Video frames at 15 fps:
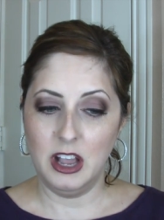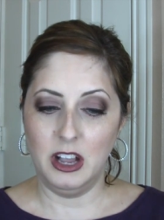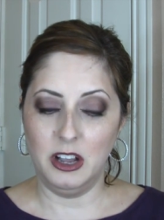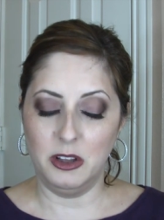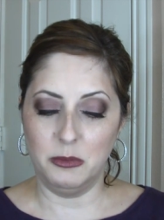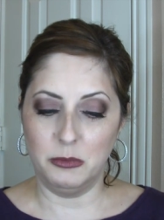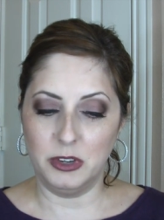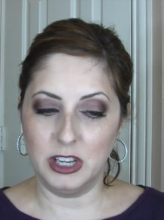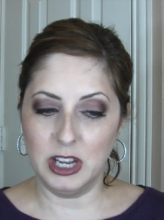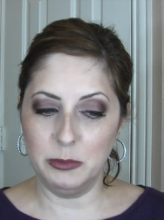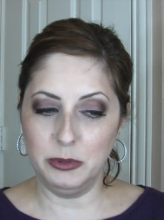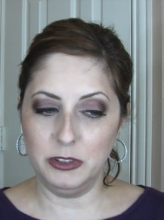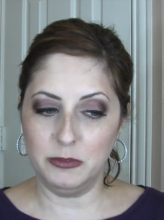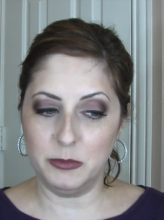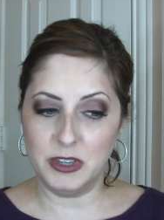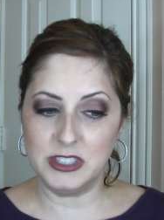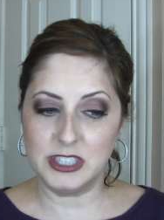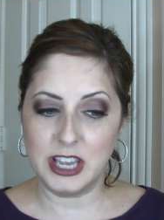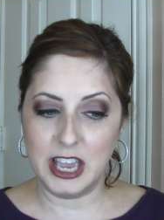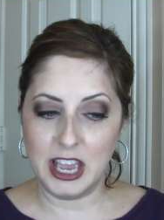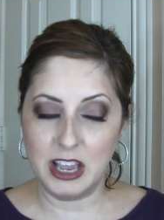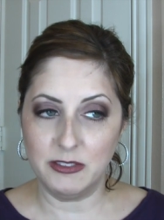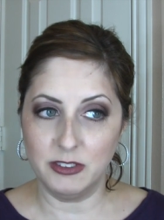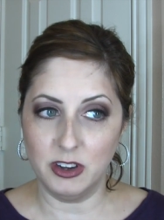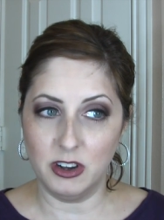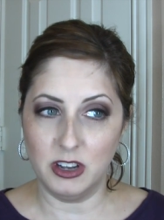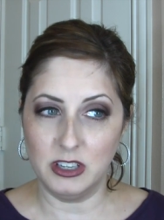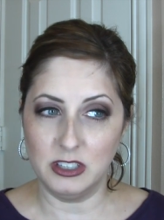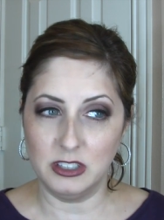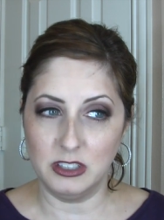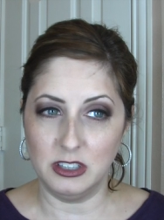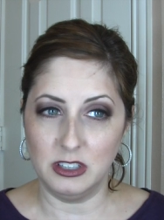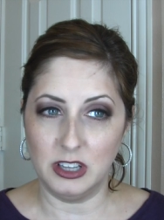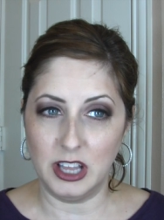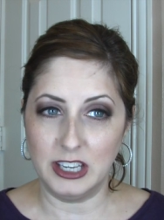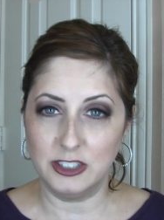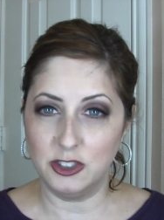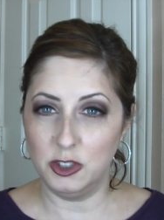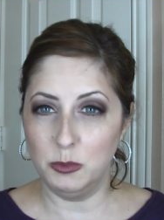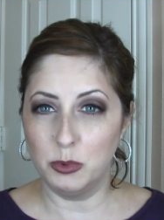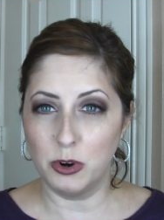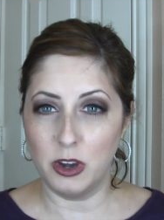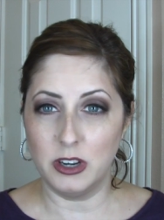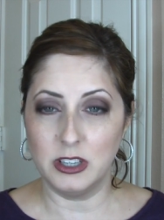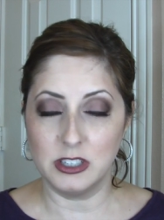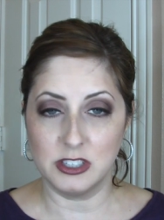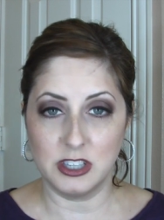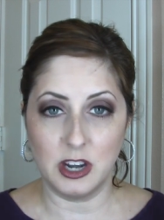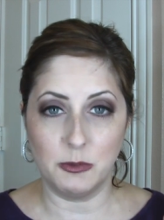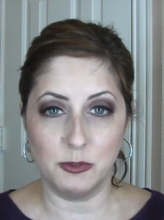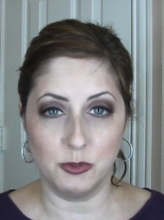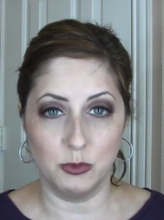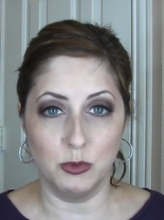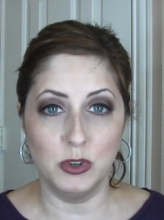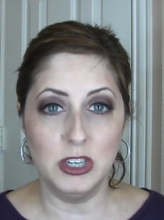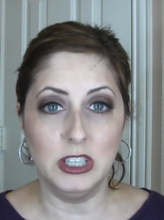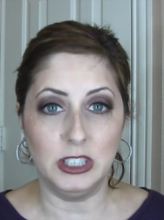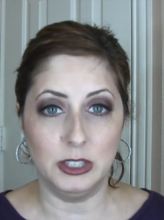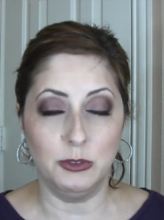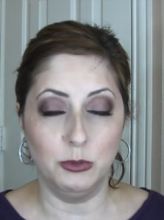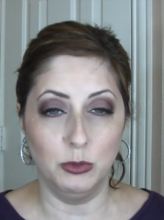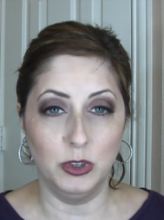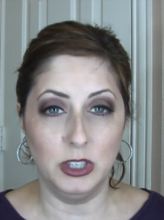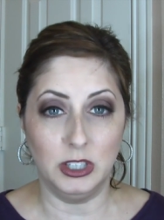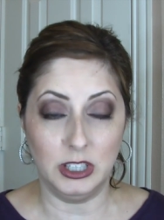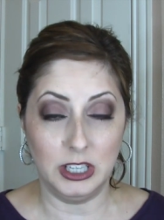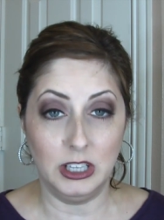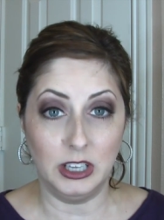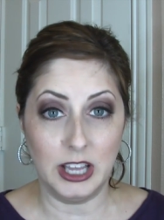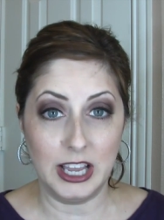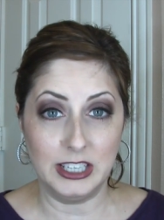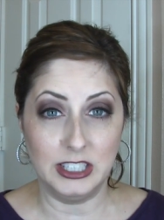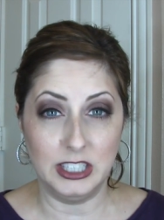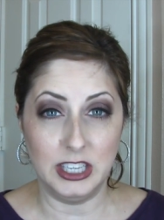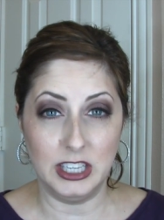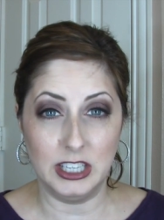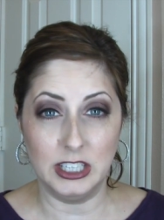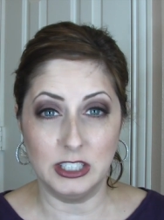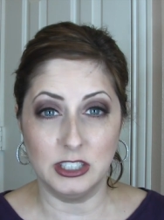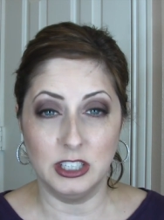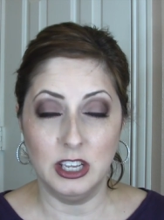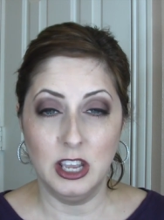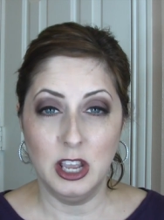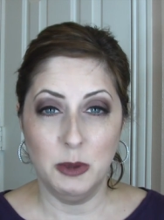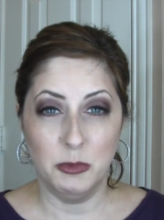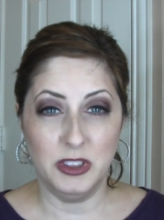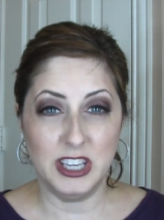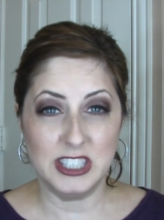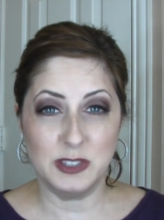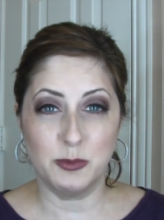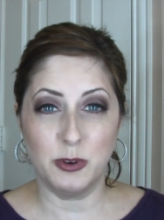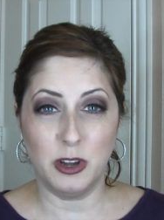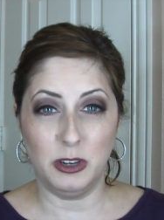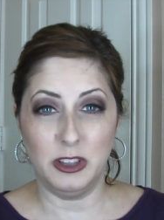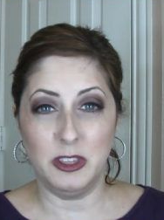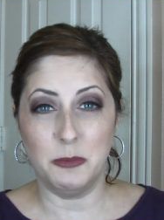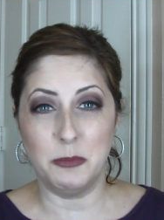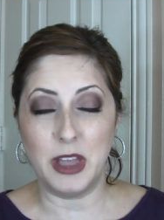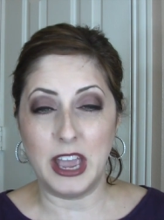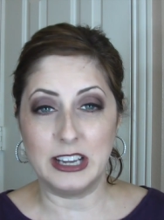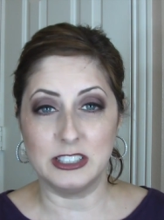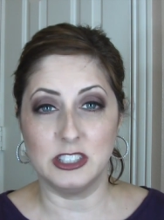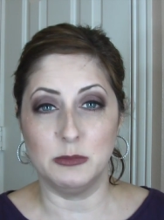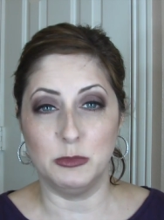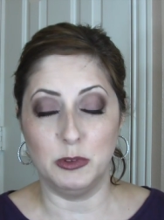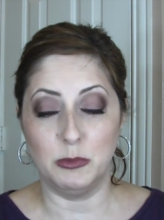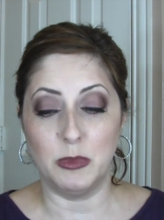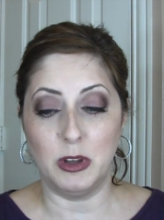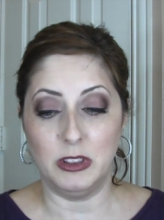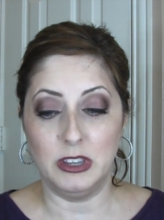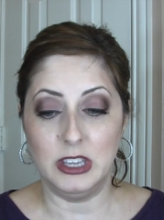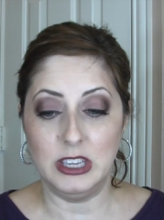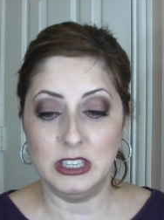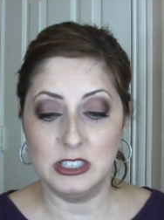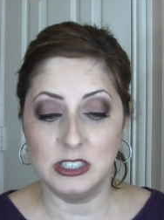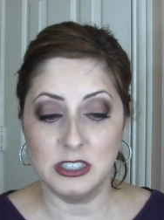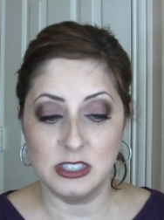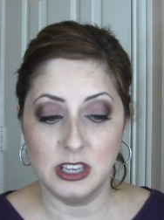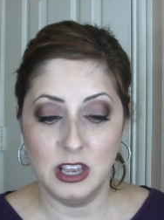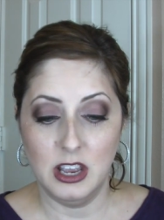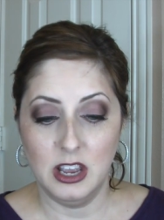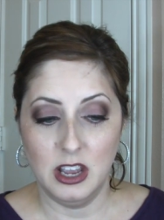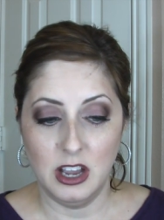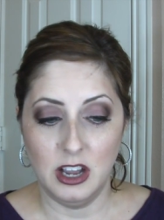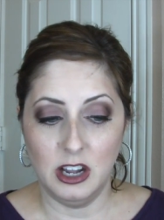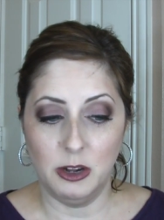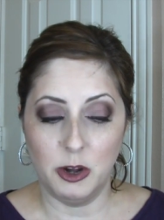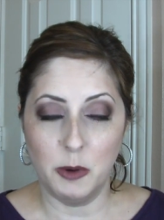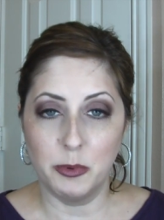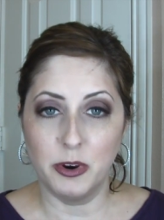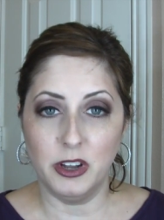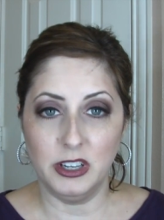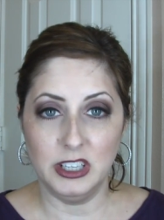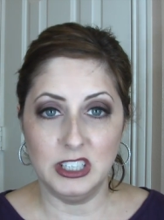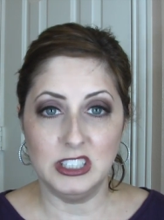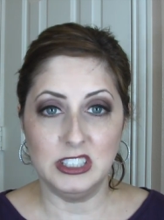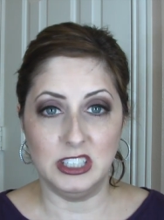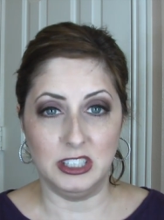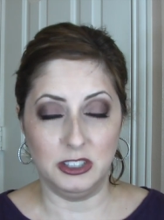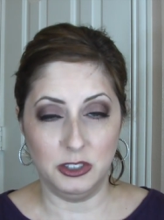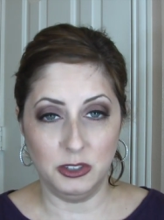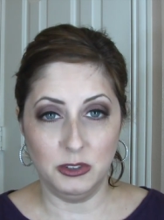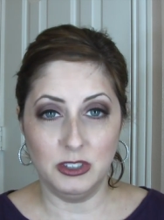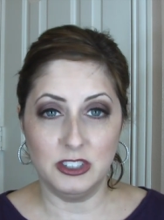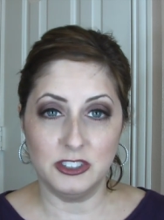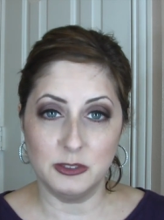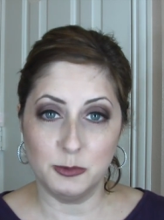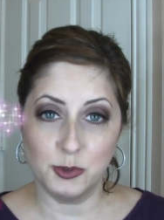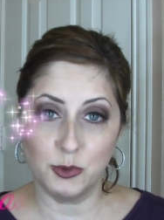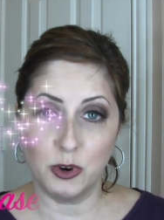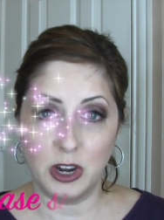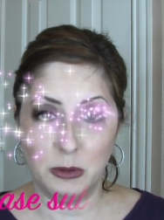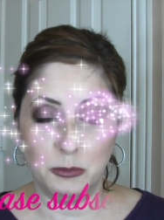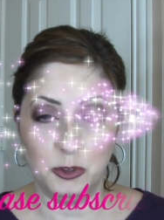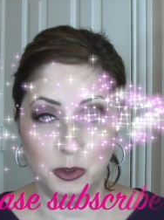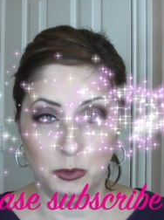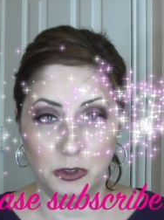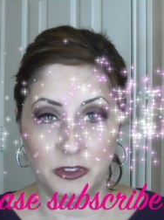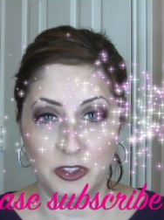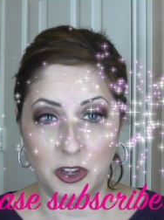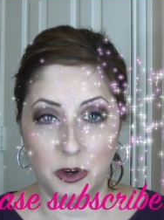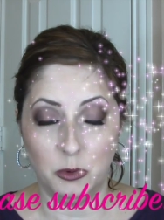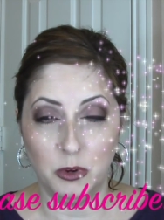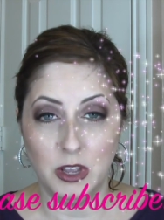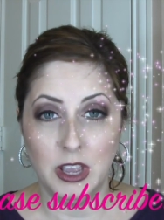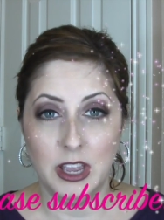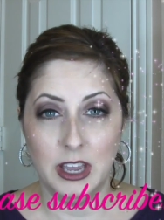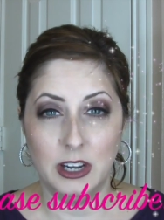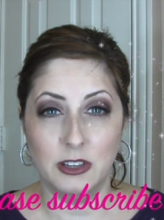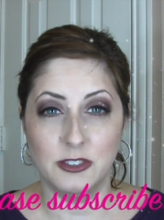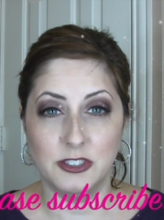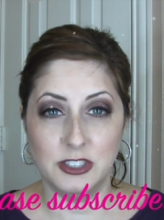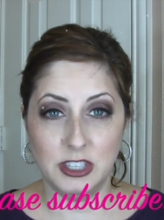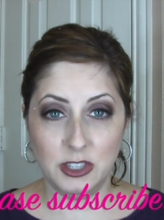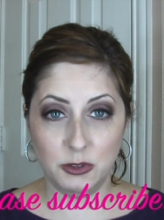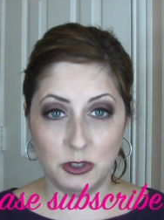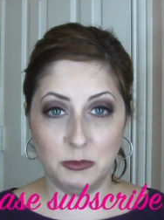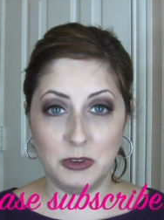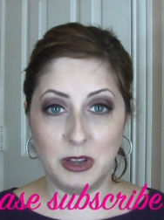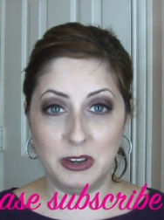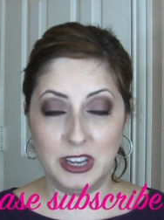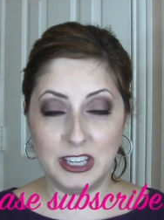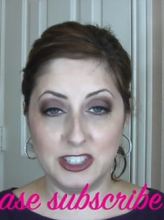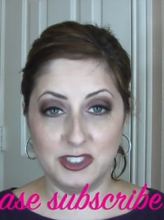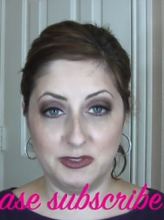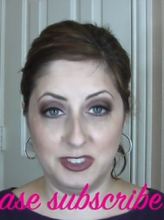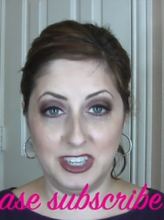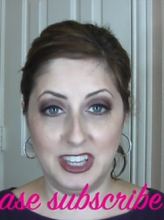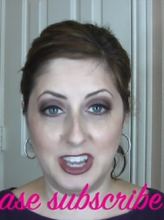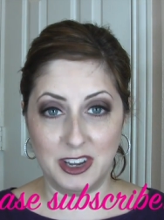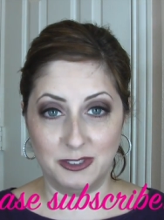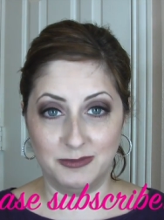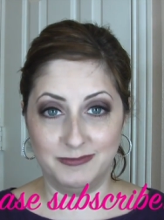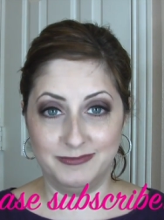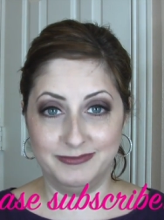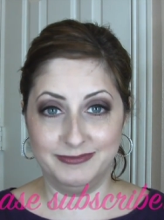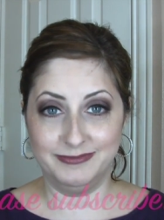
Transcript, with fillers: A couple of months I have gotten like 2 products that I was really, really glad to get, but that's probably the maximum on these. I'll probably continue to subscribe to it though, and I'll see you in my next video.